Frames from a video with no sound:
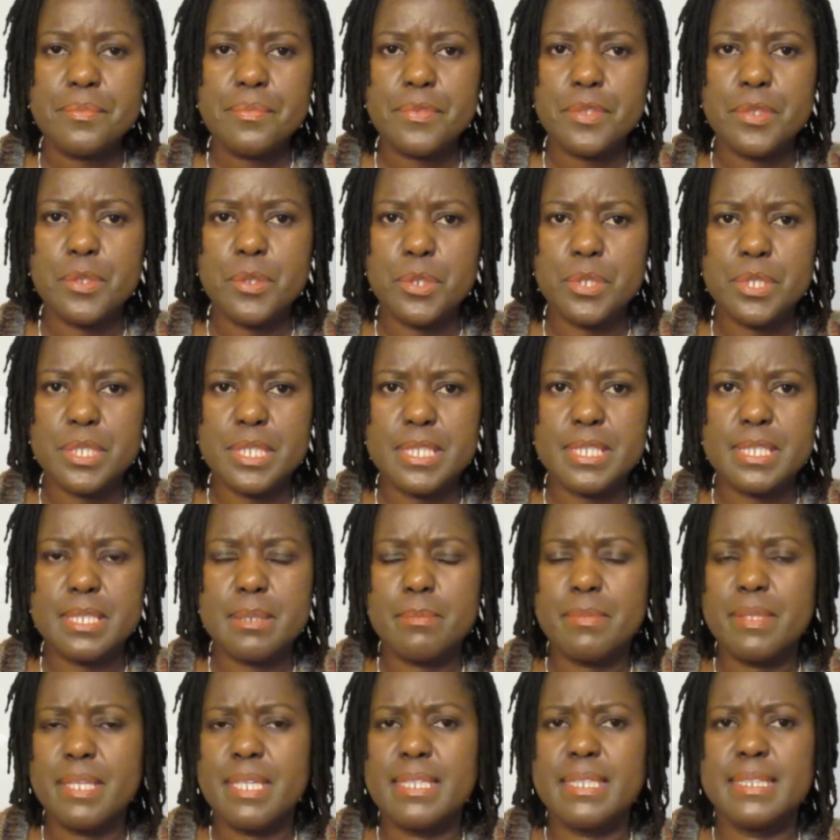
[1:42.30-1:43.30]
your
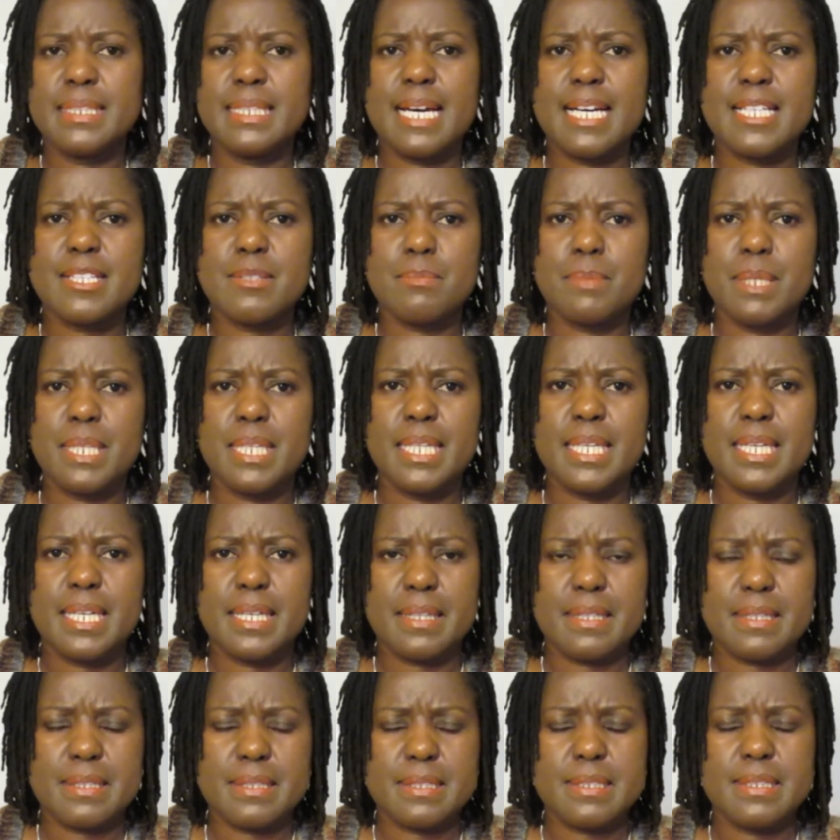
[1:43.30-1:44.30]
system. Then it has many
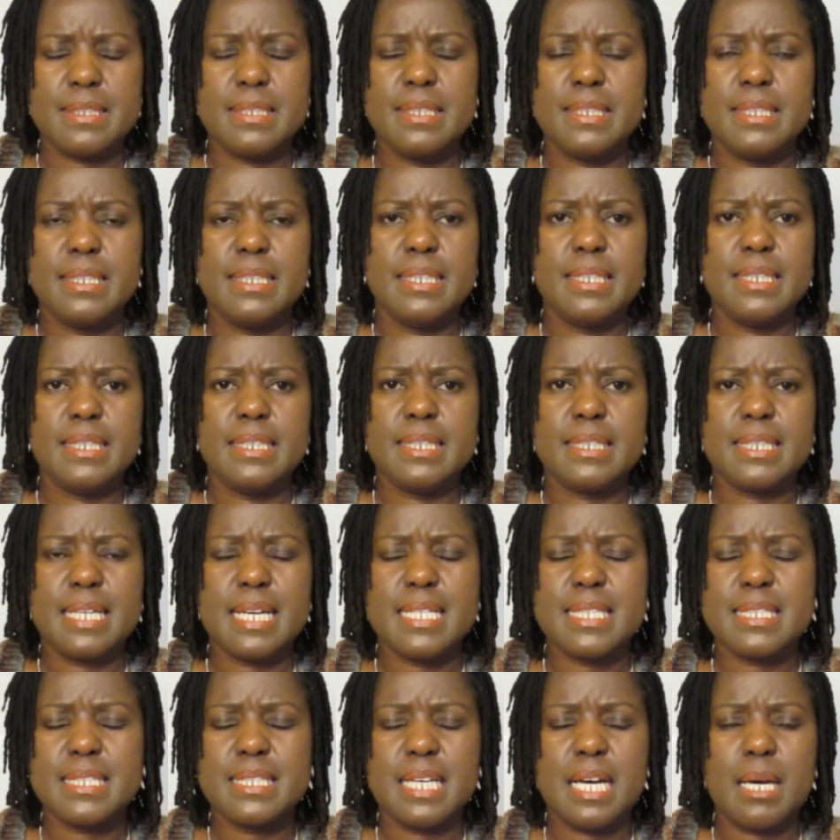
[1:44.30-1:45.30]
others. It
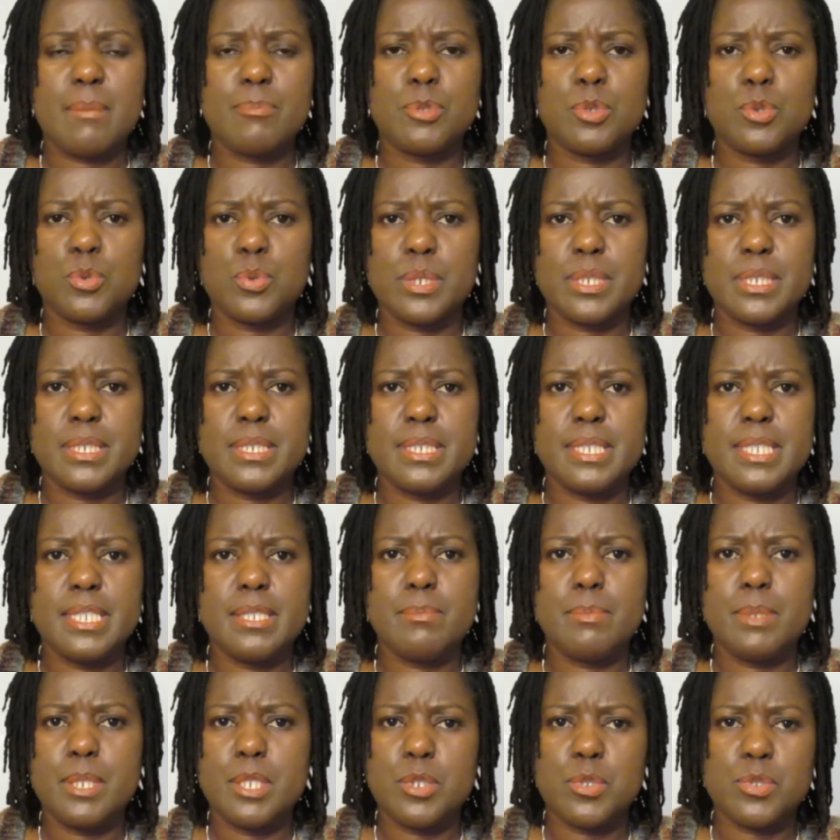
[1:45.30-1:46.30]
has up to
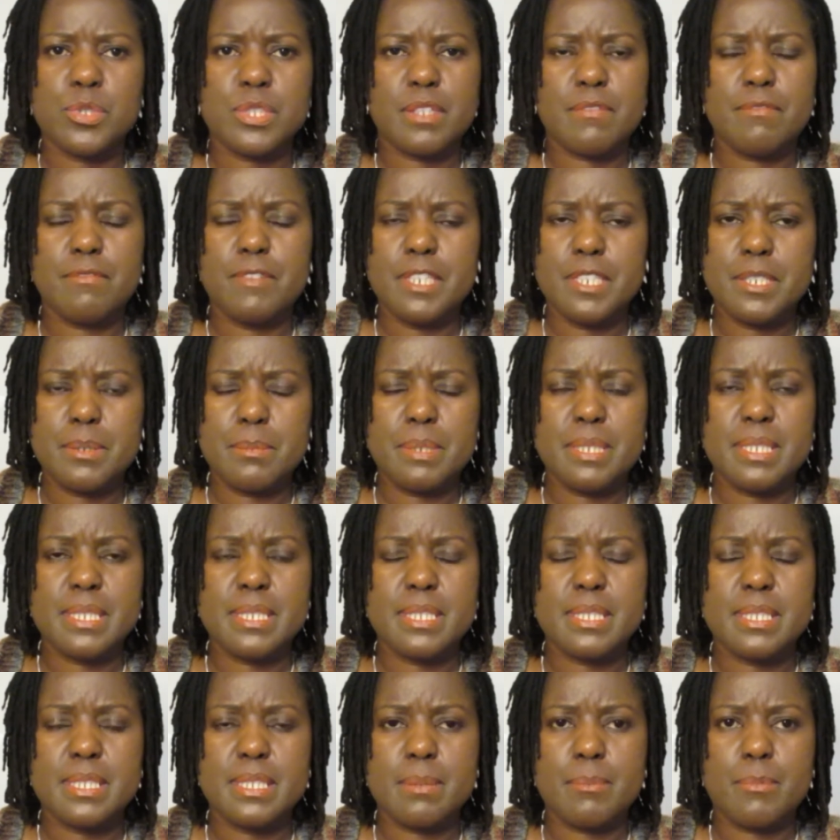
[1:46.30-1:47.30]
28 minerals and vitamins.
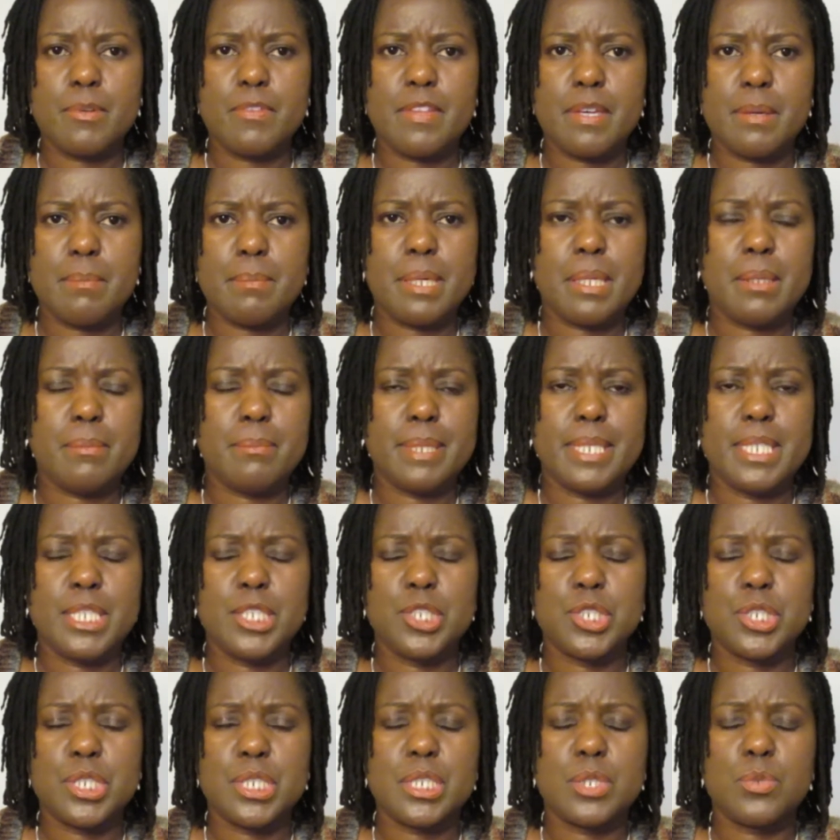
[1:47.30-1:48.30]
Some of them I'll
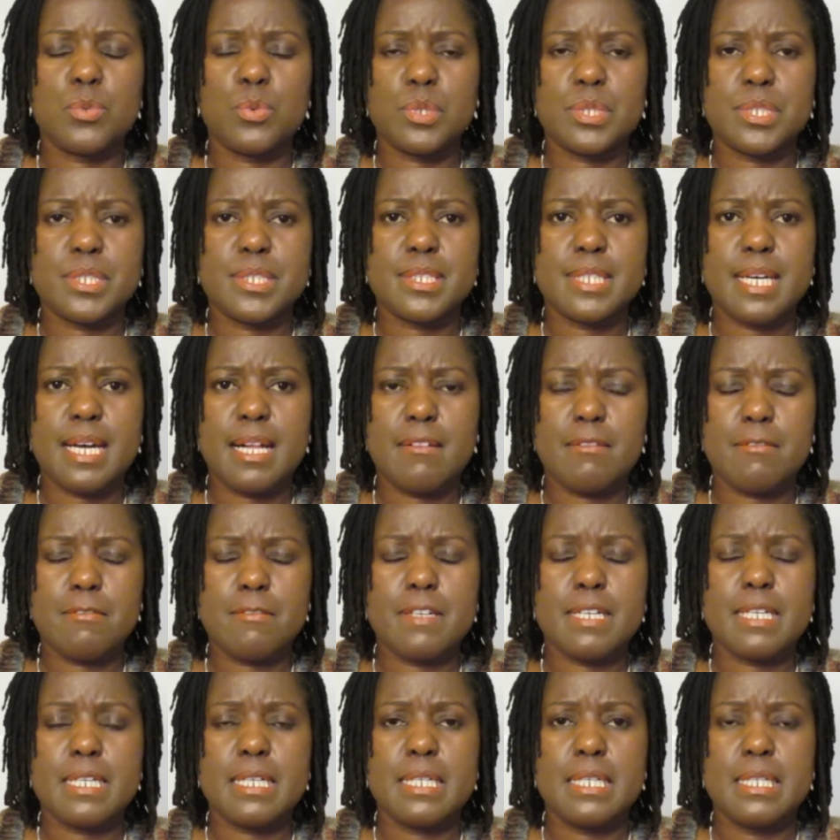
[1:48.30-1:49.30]
mention. It was
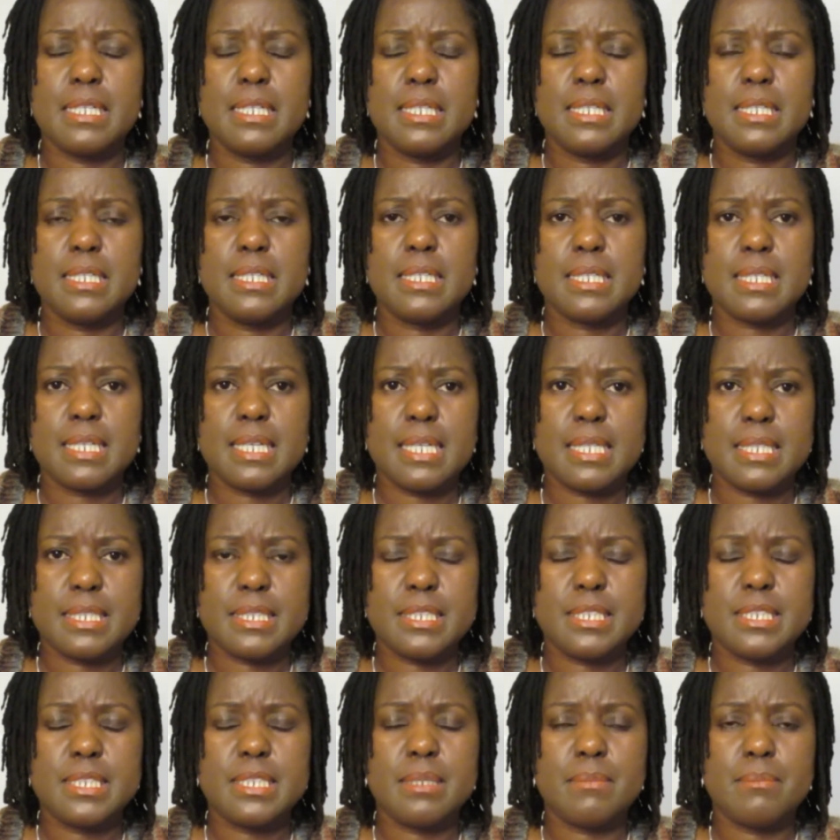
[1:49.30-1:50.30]
sulfur,
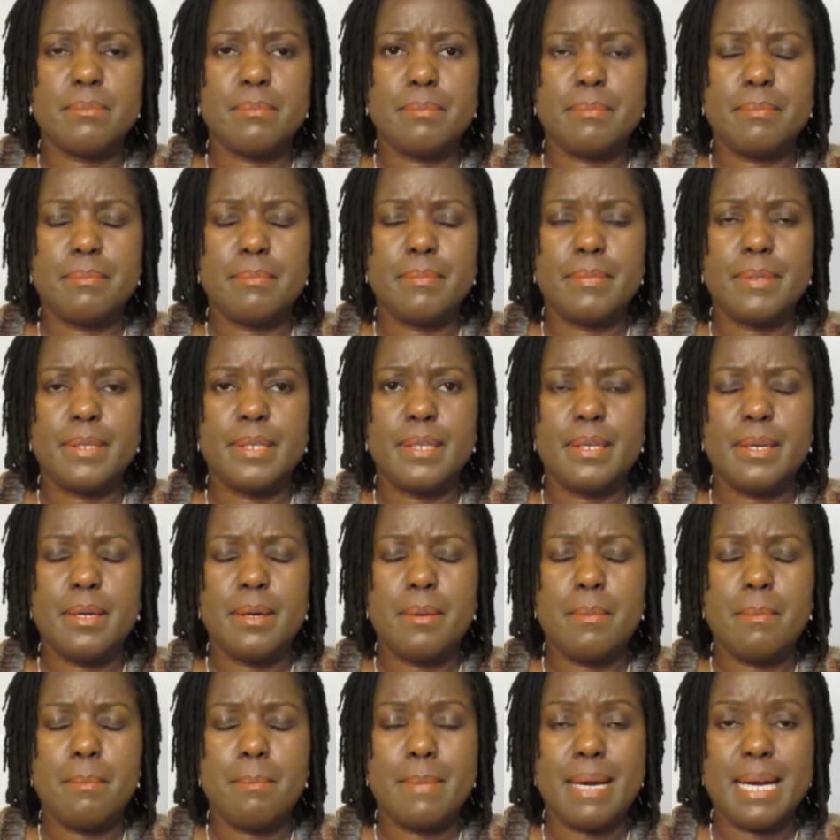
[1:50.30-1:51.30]
calcium,
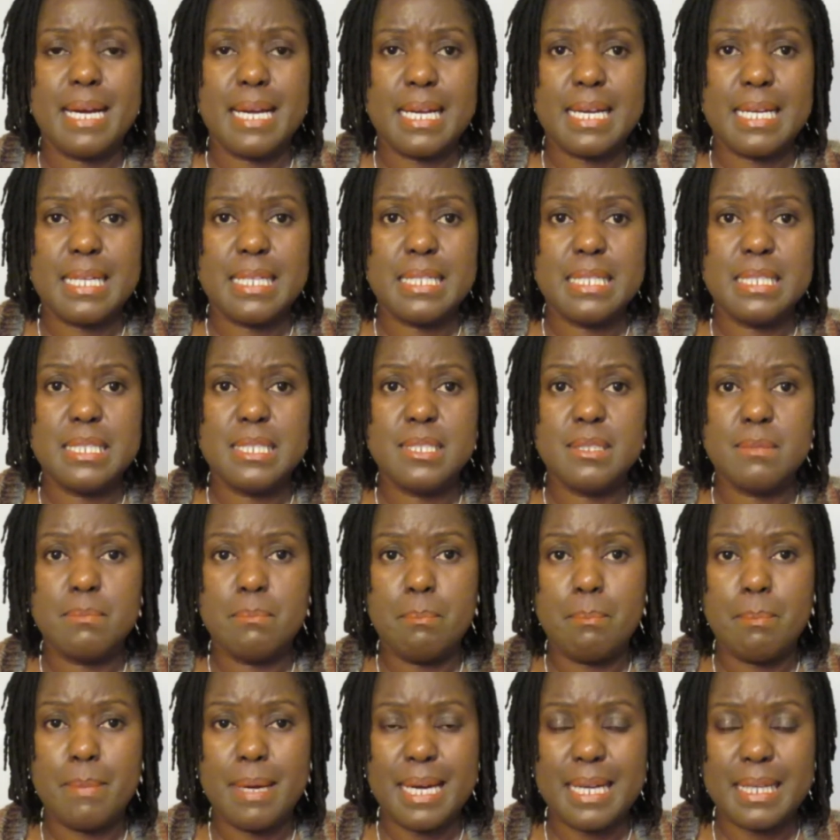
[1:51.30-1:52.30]
manganese,
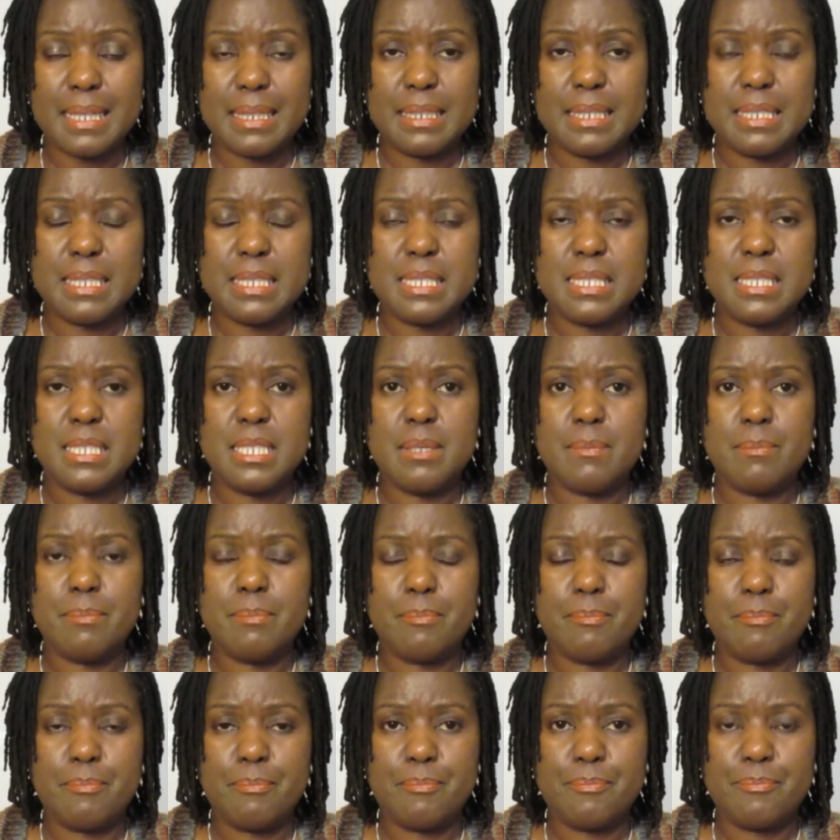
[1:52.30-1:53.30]
magnesium,
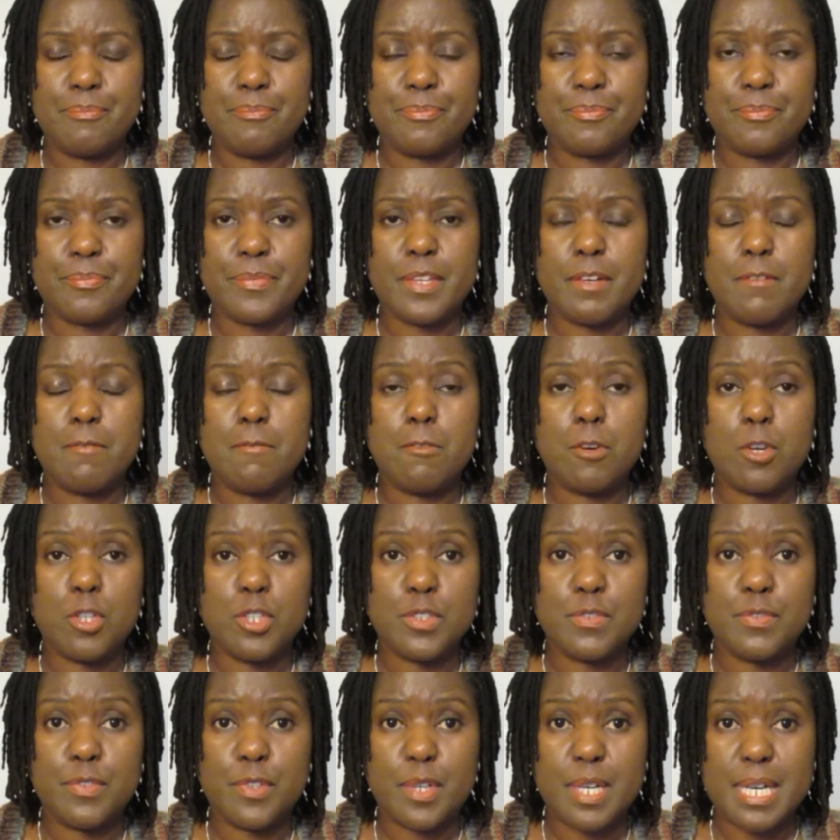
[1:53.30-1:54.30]

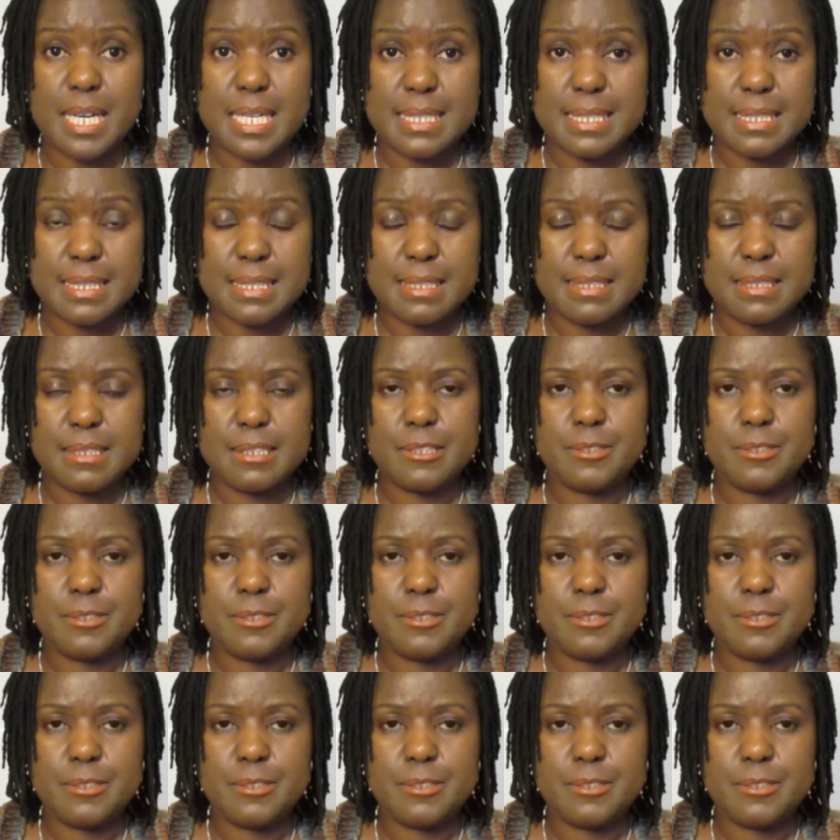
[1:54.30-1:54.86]
phosphorus,